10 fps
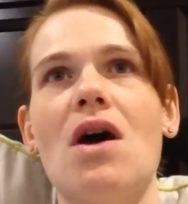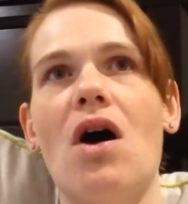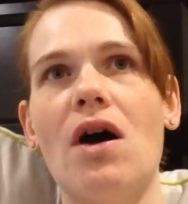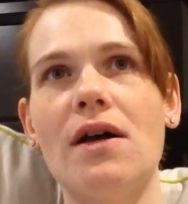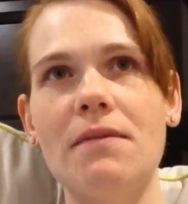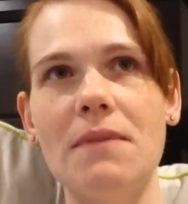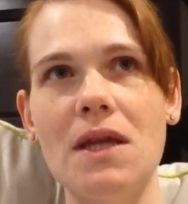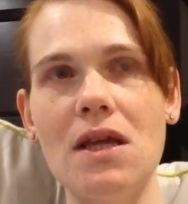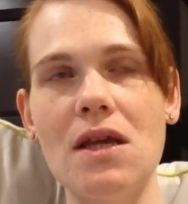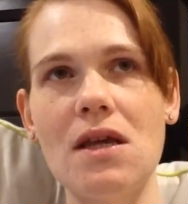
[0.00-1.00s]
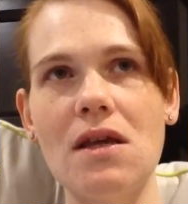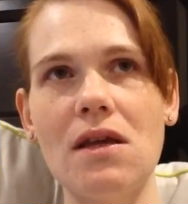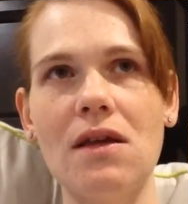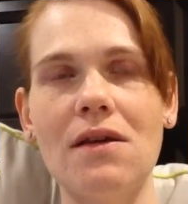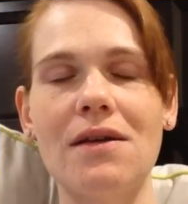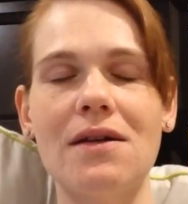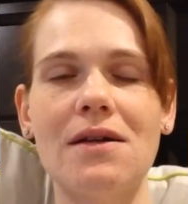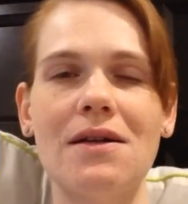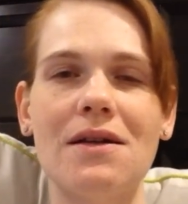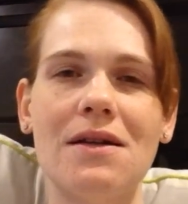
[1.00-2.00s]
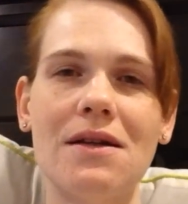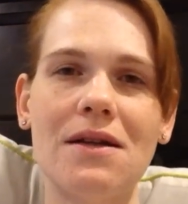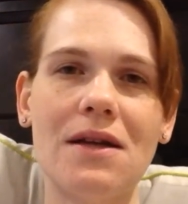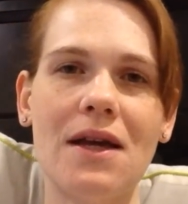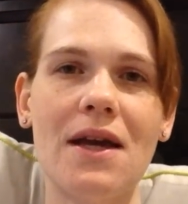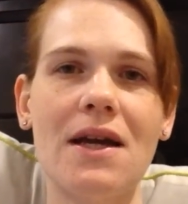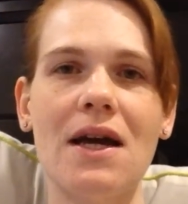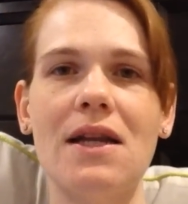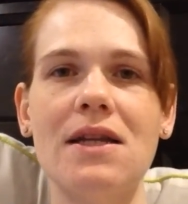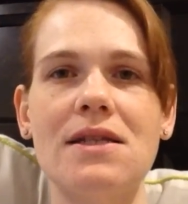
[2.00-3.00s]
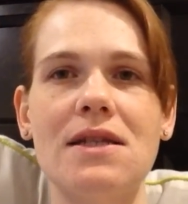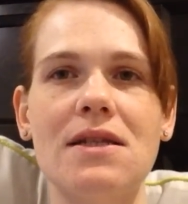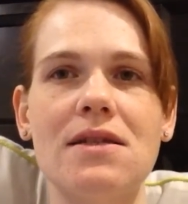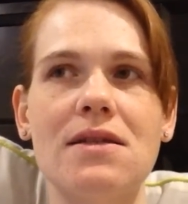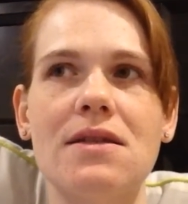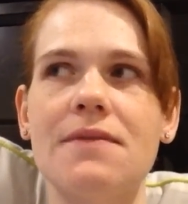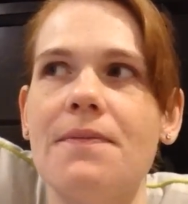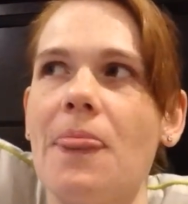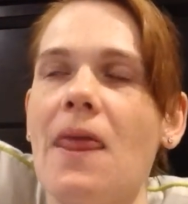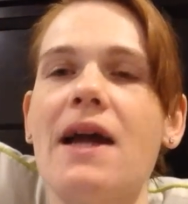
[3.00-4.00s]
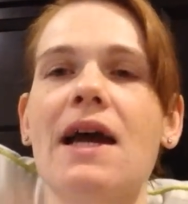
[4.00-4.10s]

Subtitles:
on me, it kind of didn't, I